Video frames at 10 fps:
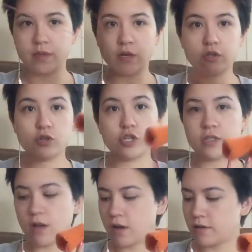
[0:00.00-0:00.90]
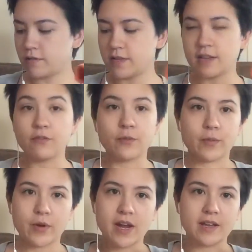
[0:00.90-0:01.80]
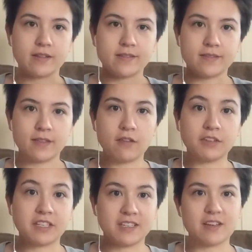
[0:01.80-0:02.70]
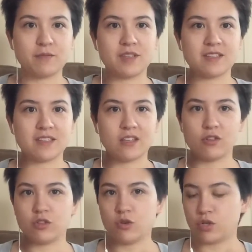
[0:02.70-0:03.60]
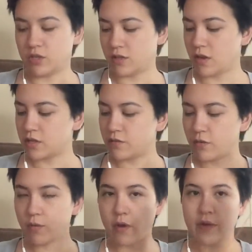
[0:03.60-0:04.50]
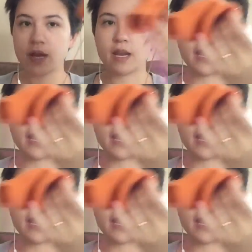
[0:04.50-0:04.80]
tushy sock, because I remember I lovingly dubbed these the little tushy socks for Rowan.